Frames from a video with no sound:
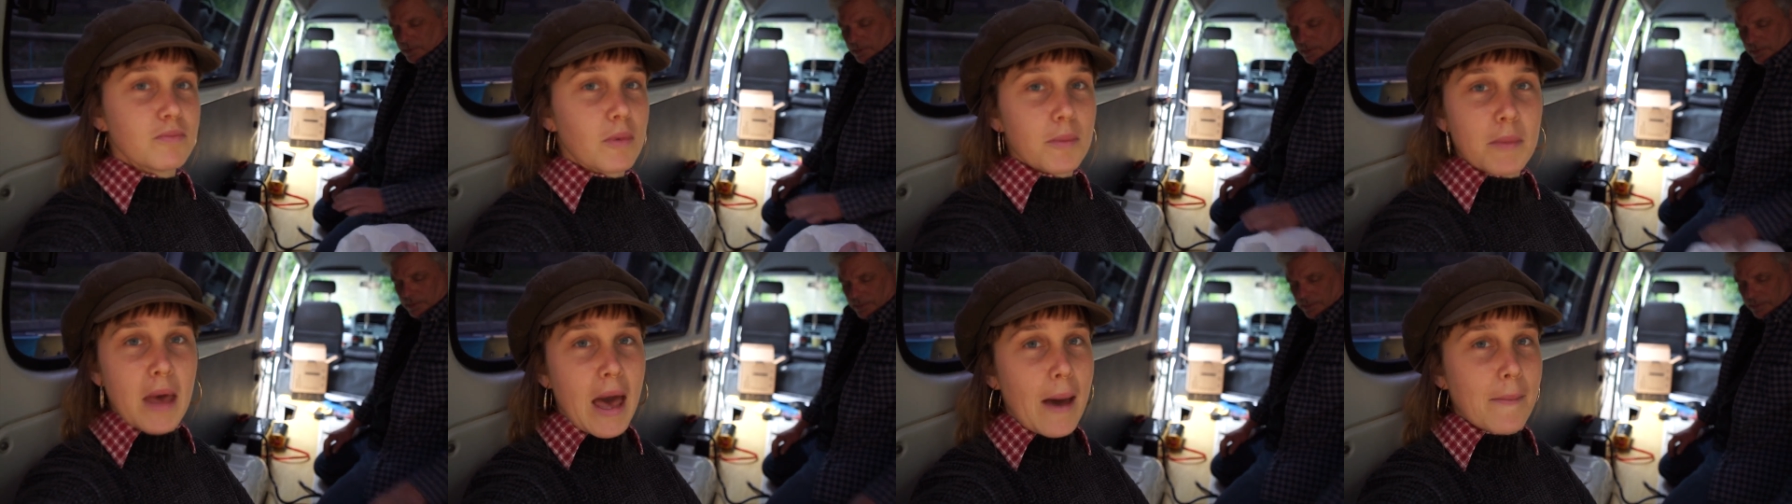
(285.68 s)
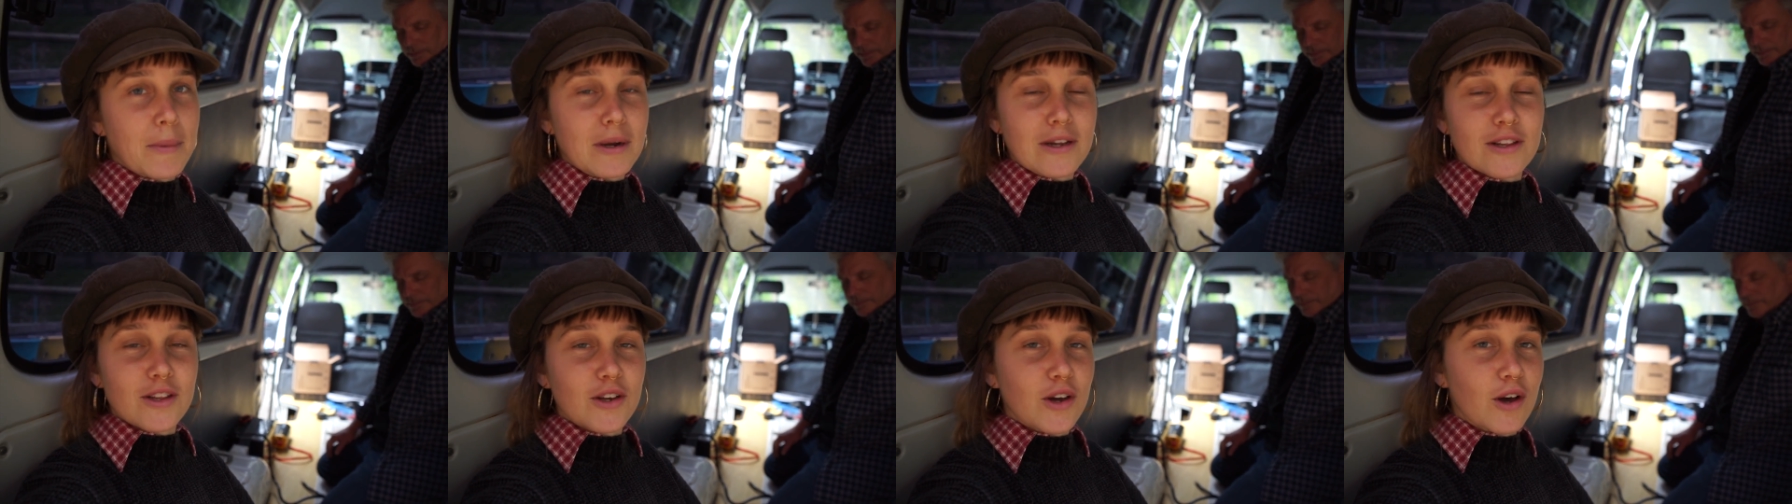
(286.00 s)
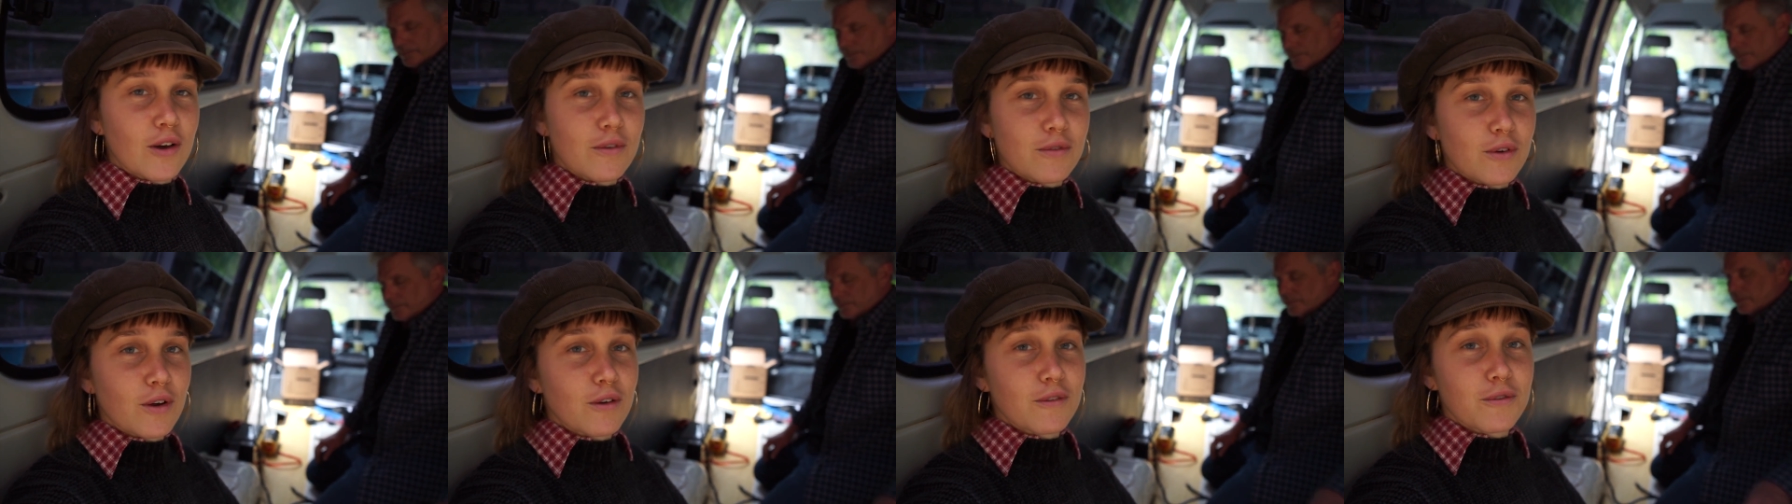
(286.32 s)
I'm happy to look
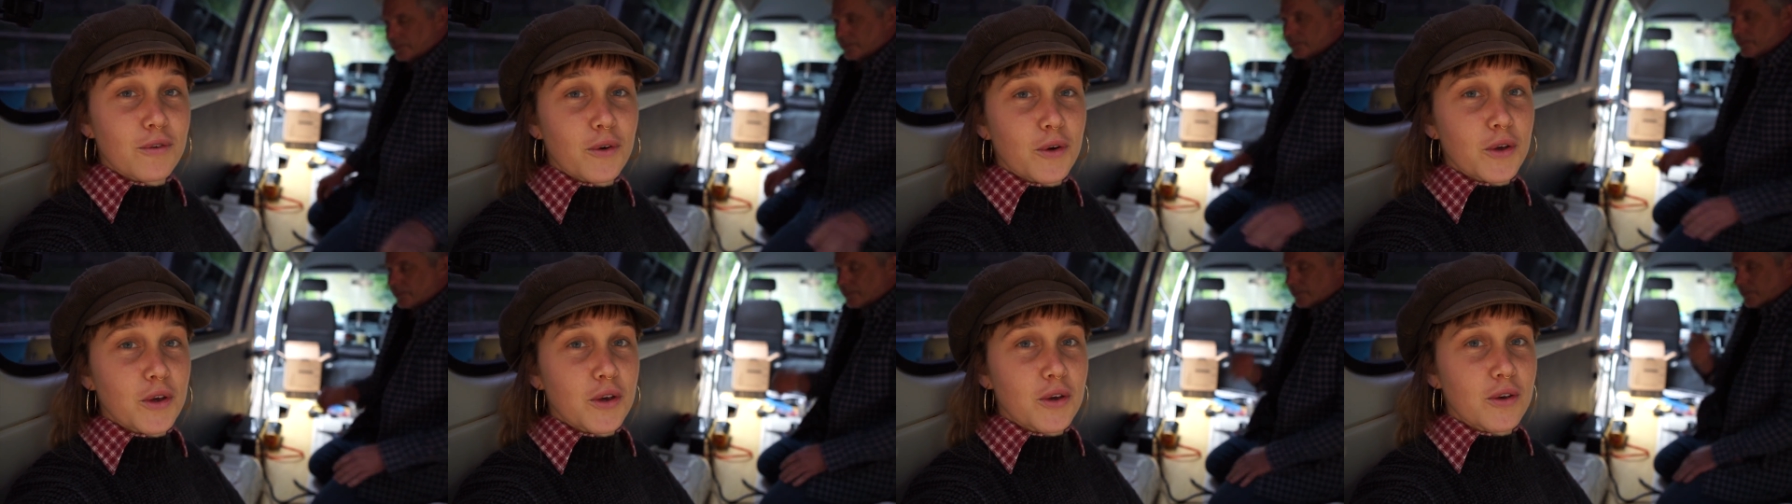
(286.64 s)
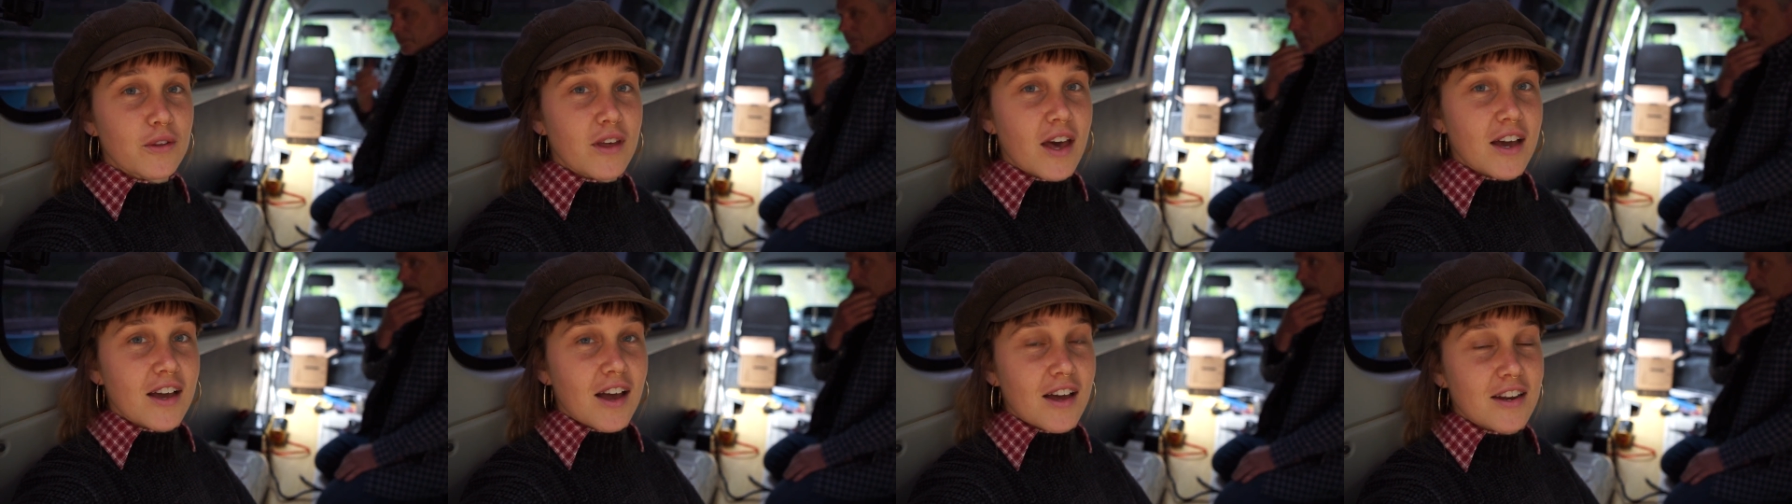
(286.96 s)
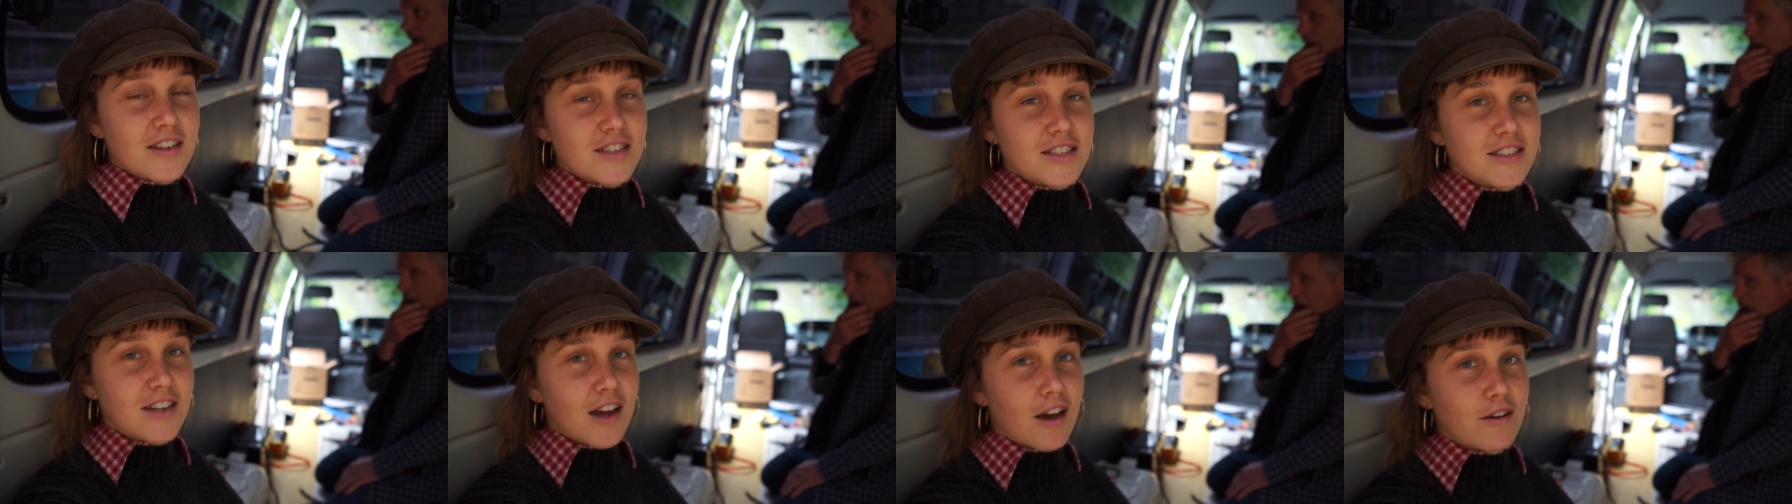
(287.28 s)
over it for you, that
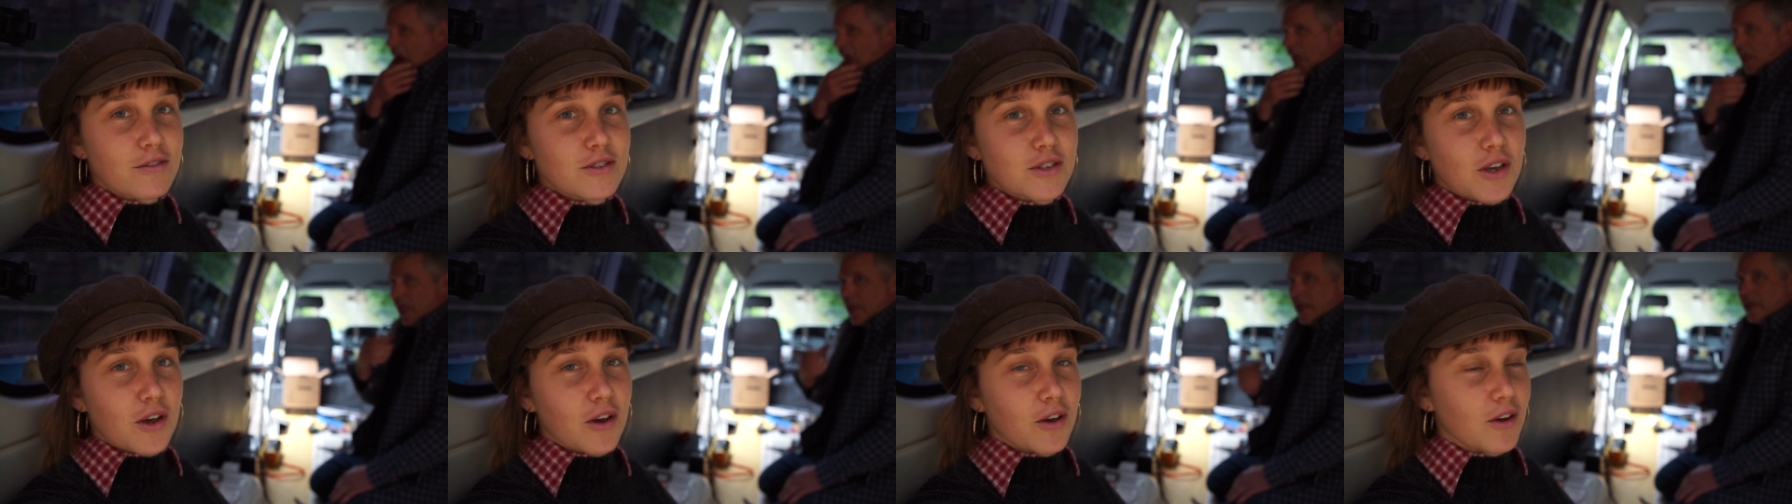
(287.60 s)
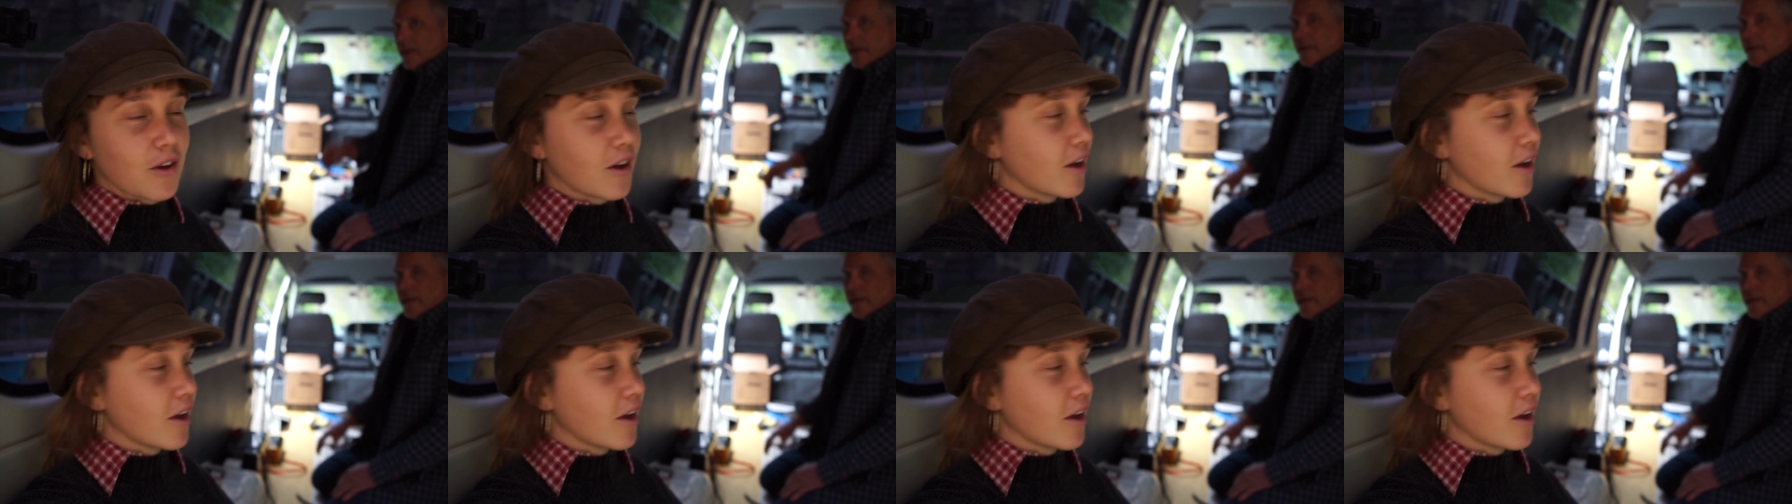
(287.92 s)
kind of stuff. So